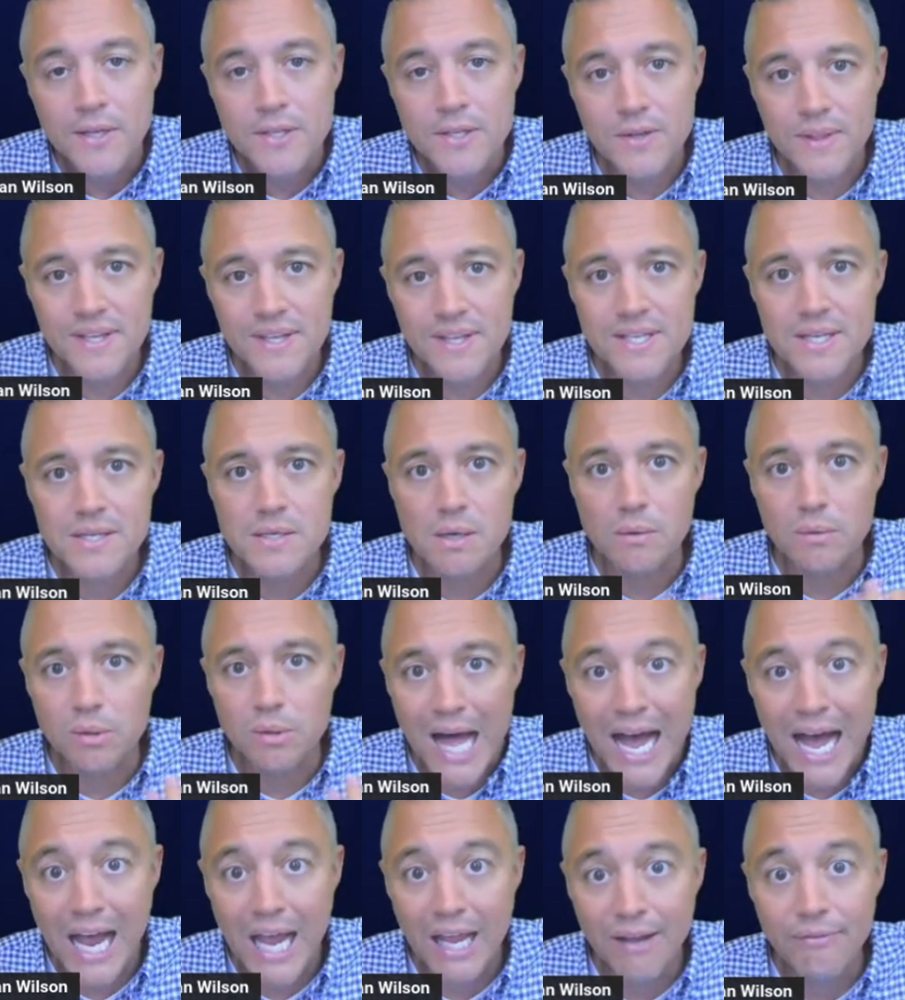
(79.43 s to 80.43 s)
So this is a
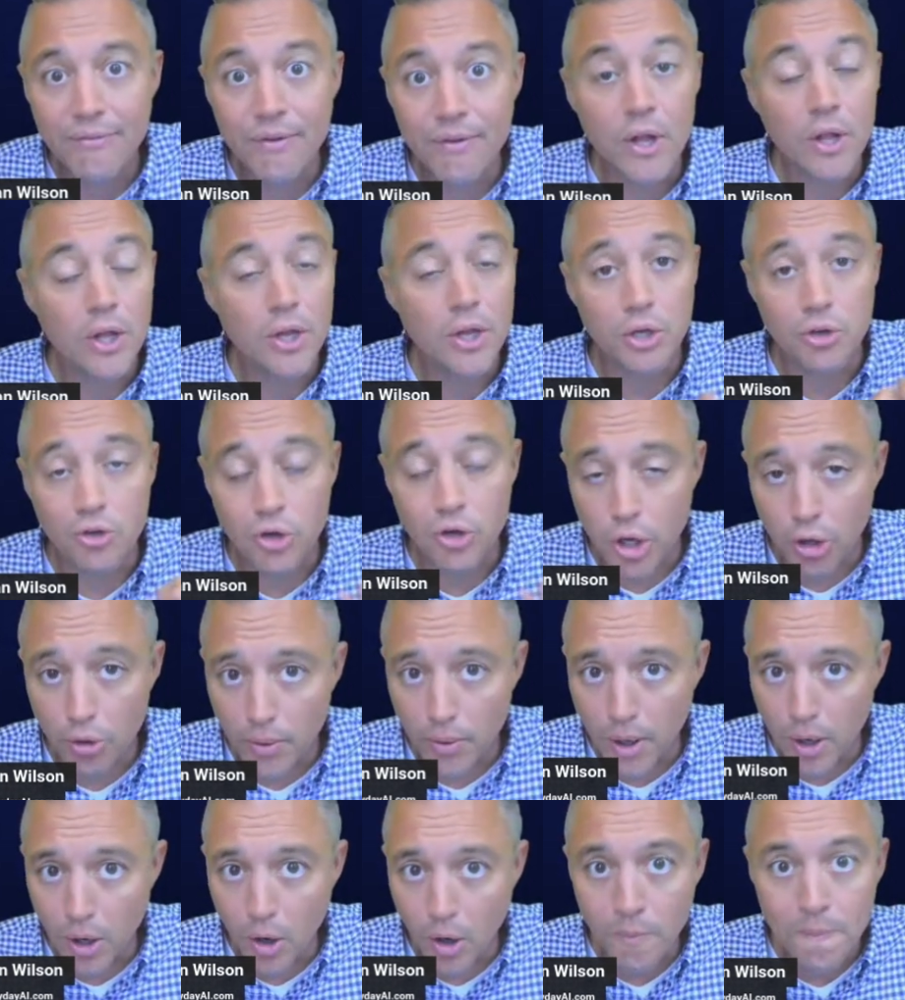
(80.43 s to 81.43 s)
live
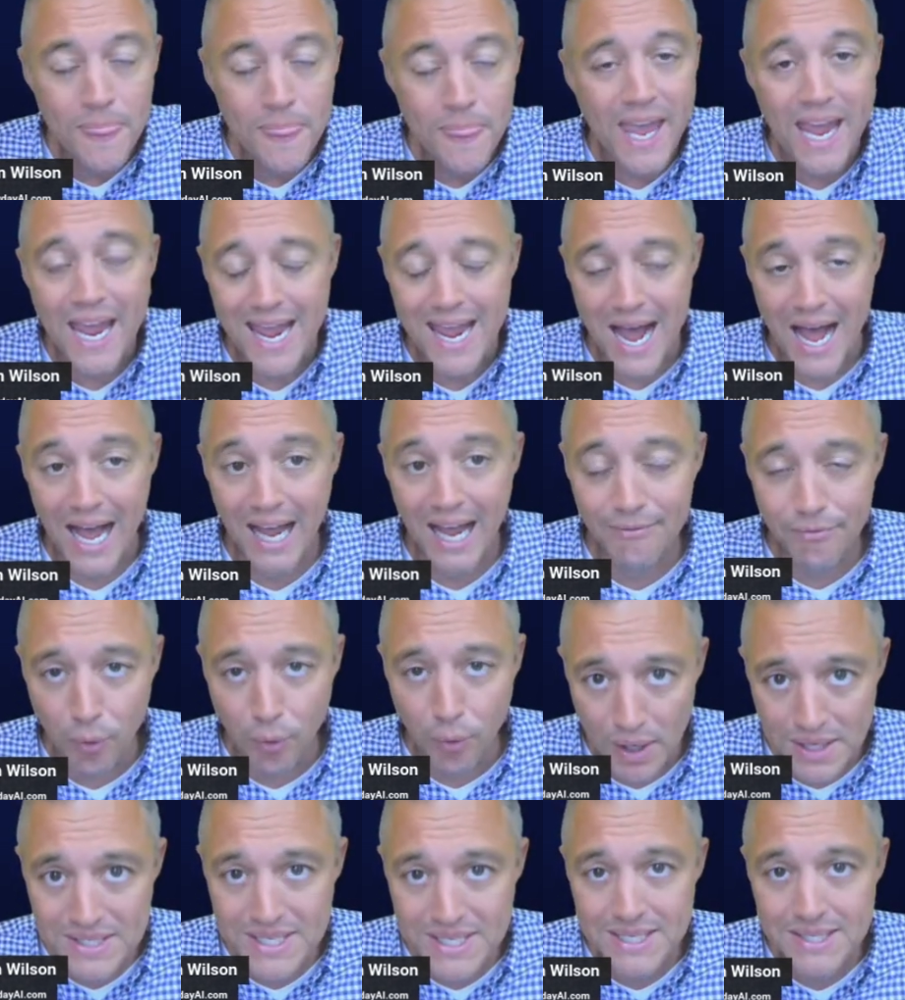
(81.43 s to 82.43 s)
neural AI
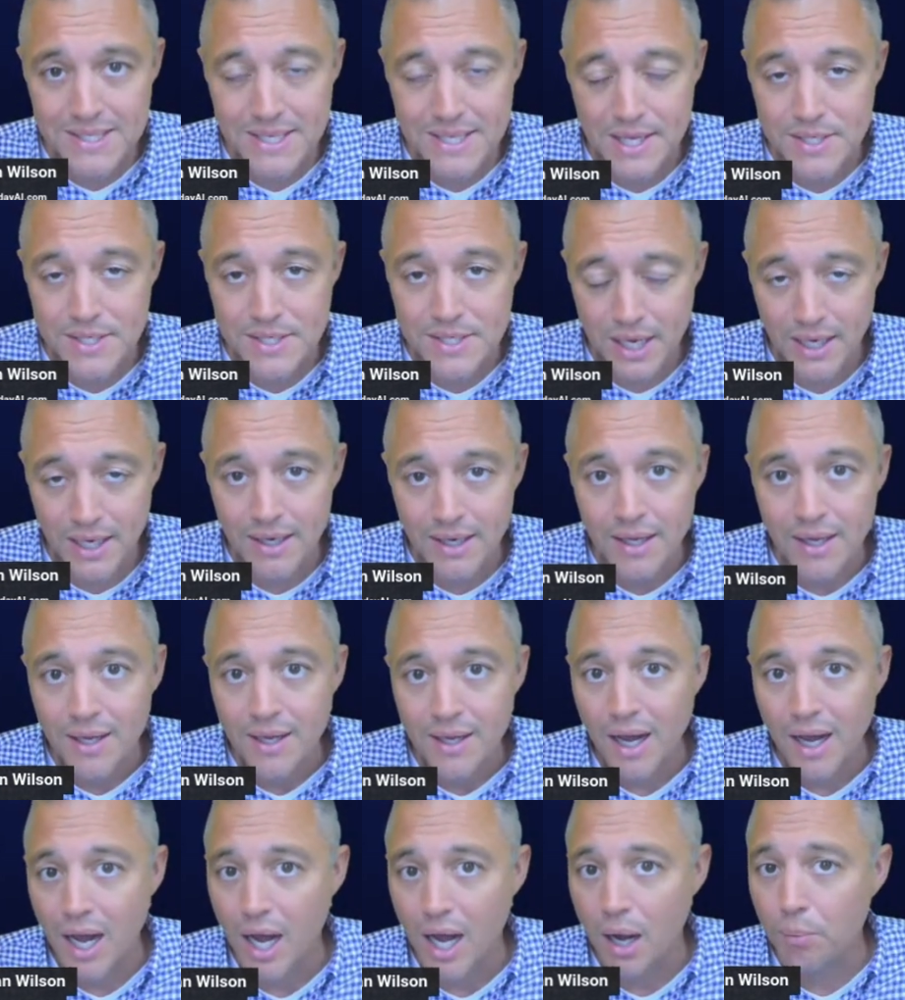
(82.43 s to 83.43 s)
voice assistant
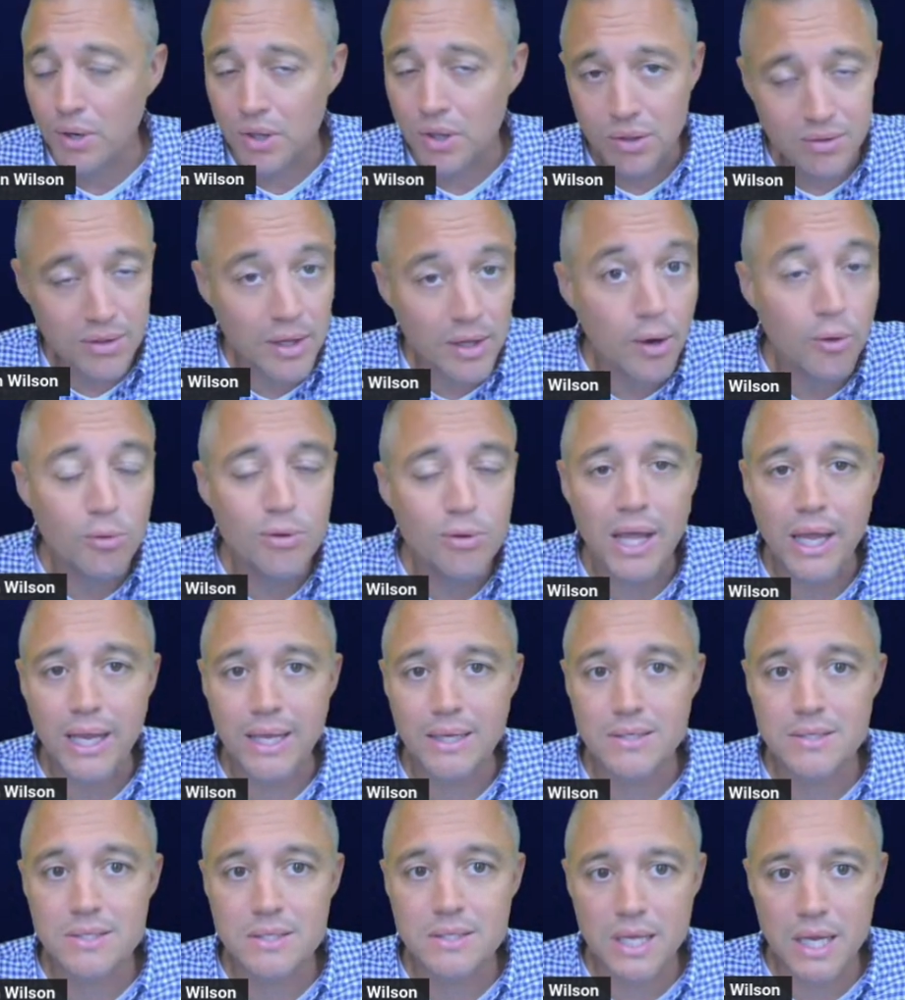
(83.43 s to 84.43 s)
with low
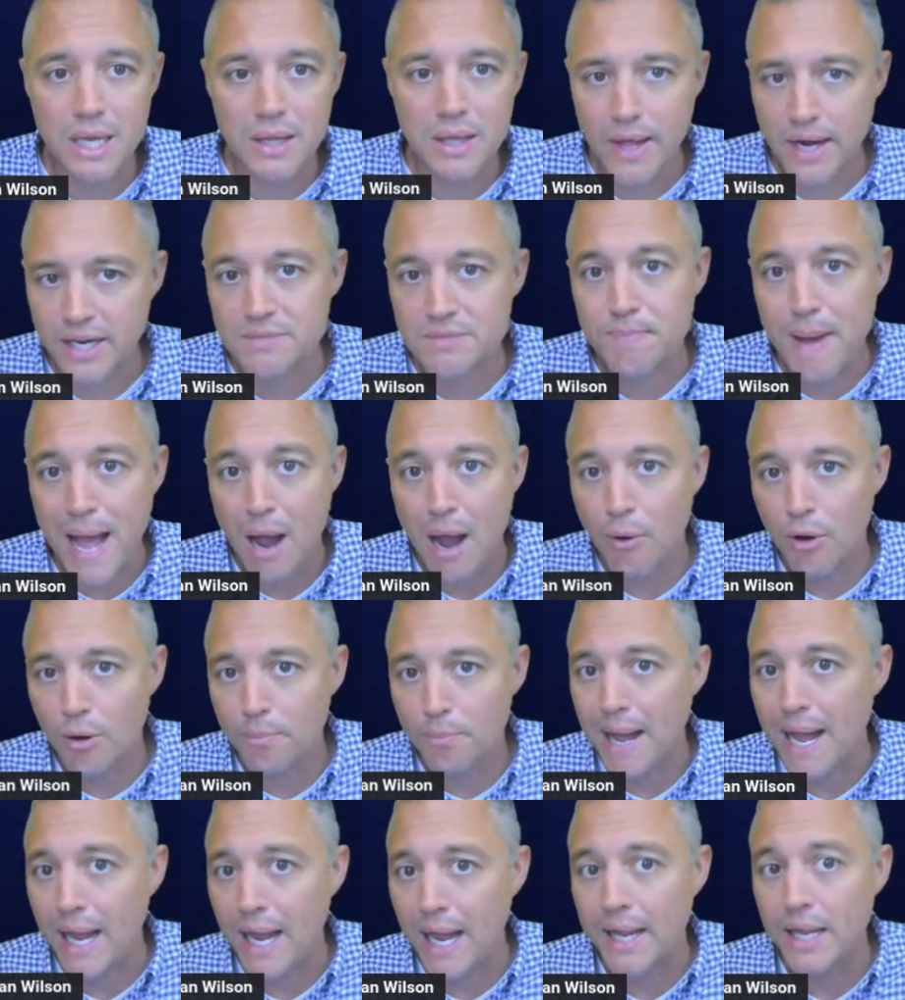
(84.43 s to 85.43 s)
latency that is
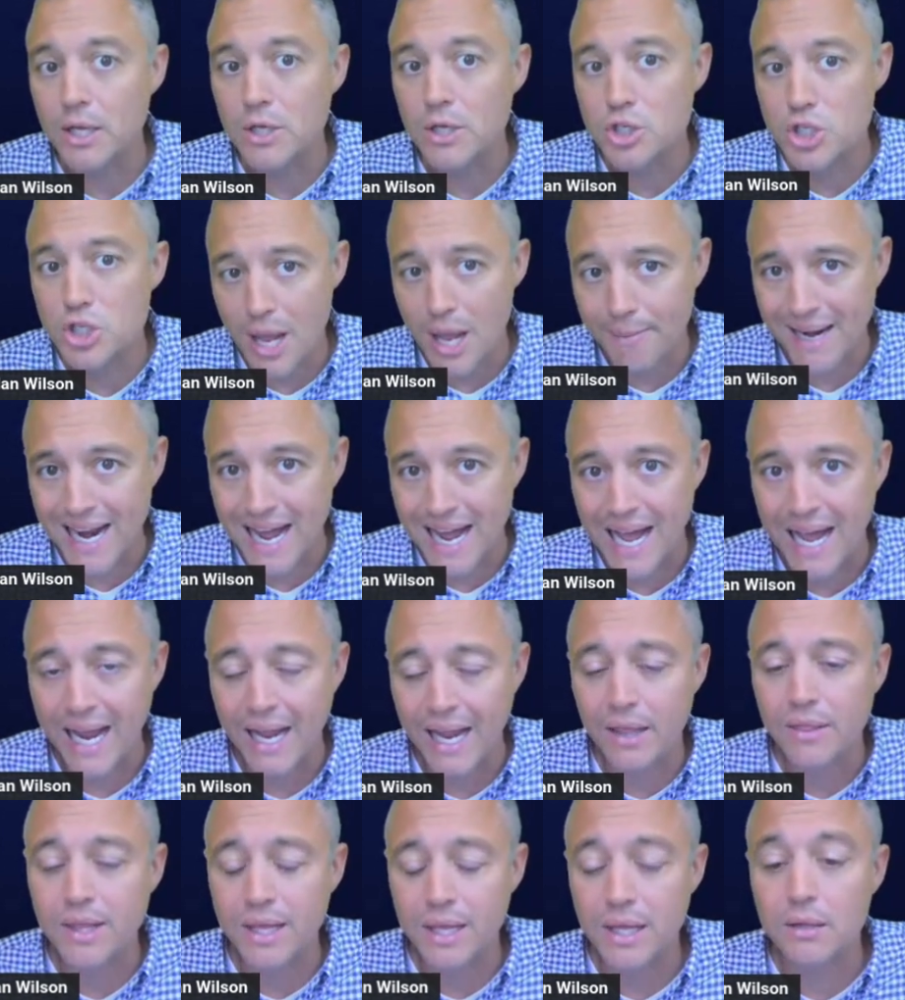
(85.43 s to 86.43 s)
powered by
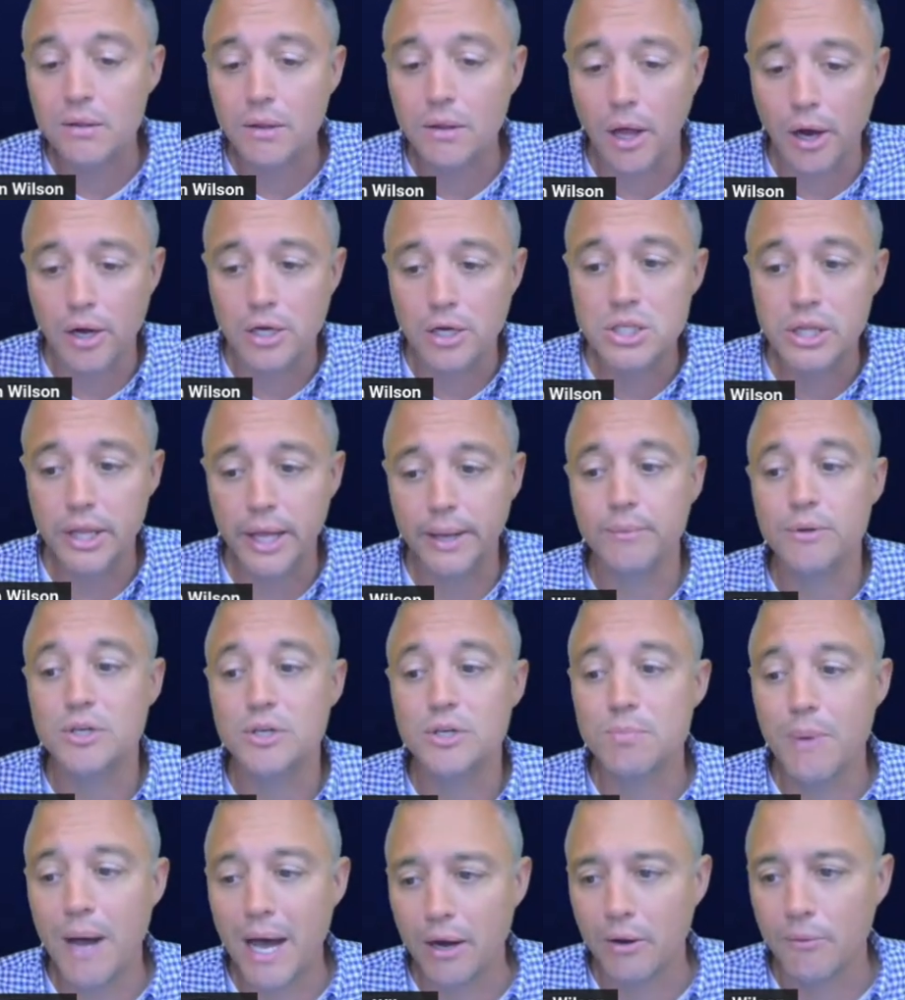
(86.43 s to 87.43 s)
Gemini, the large
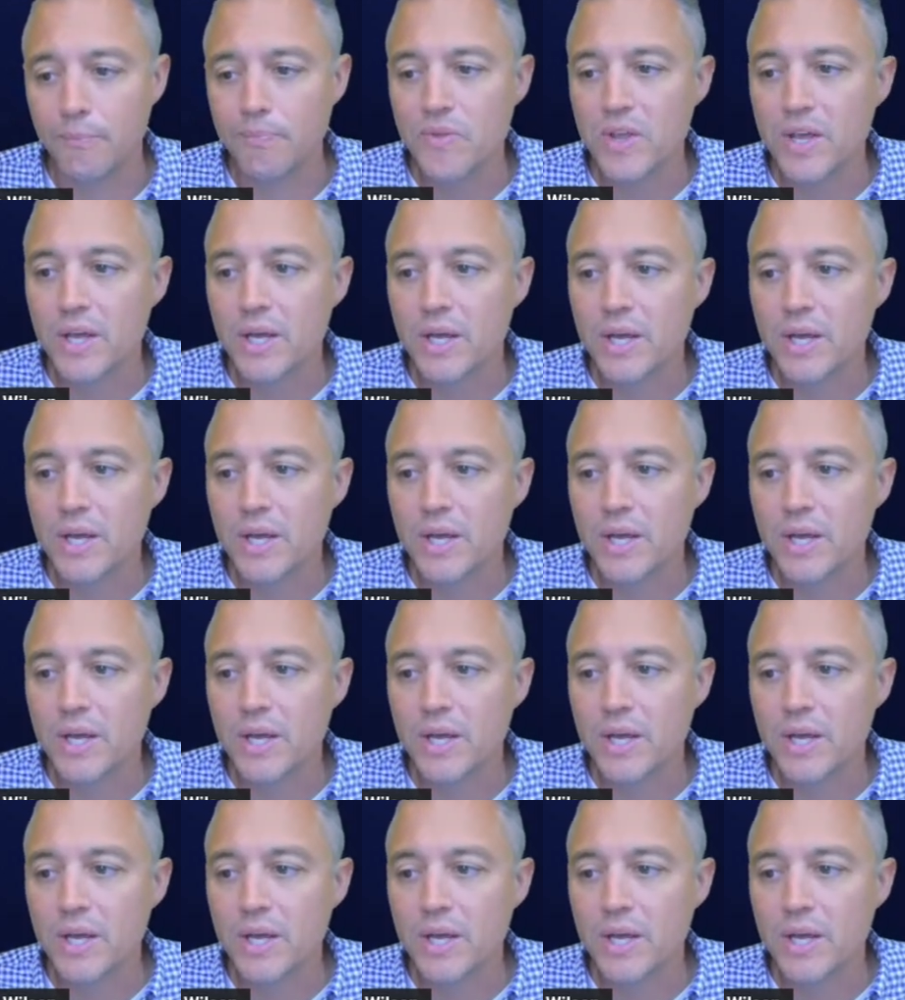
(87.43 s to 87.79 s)
language model.